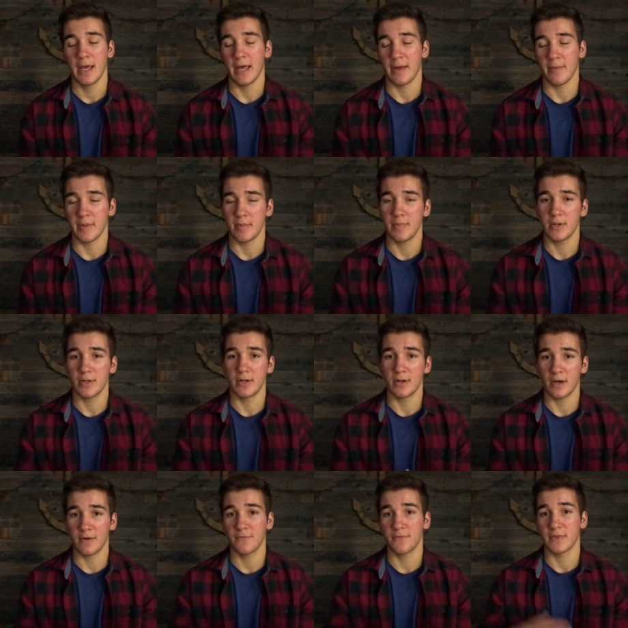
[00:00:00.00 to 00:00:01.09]
I may put it
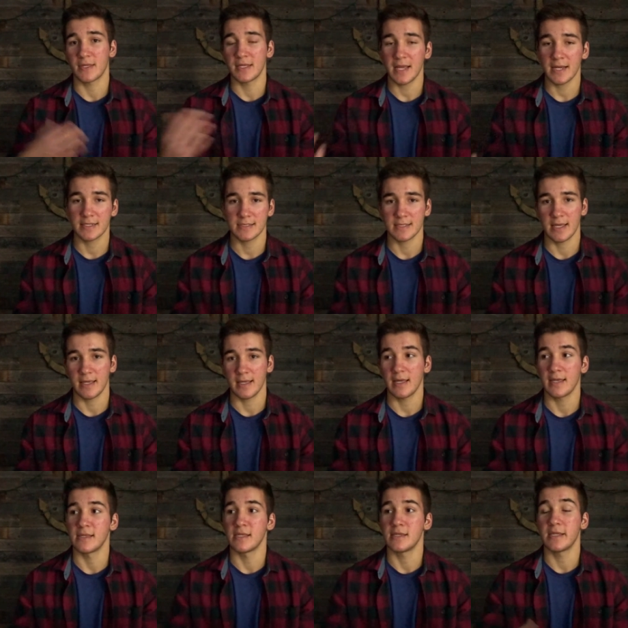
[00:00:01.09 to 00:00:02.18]
off for the next day
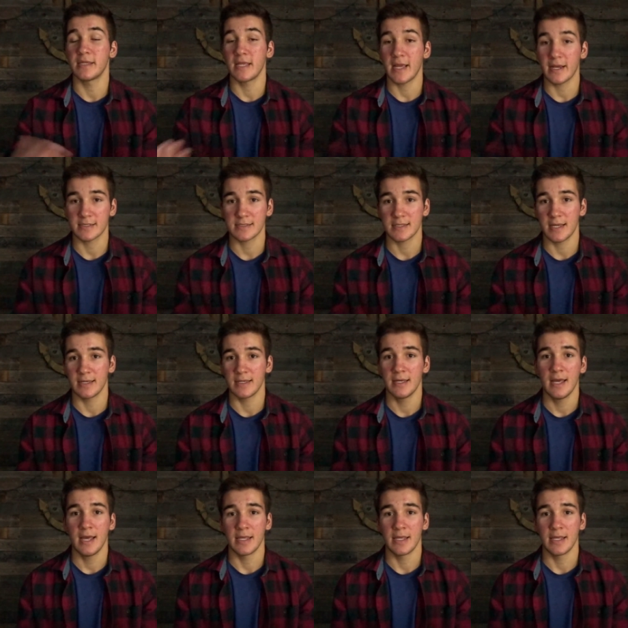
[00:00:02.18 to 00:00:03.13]
and then the next day.